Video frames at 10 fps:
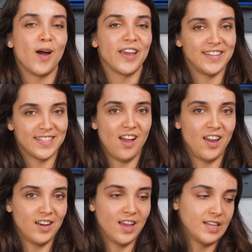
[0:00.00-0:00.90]
by
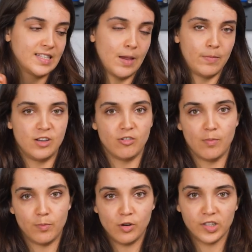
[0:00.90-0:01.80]
design, as
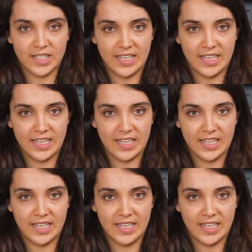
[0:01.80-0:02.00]
Apidura puts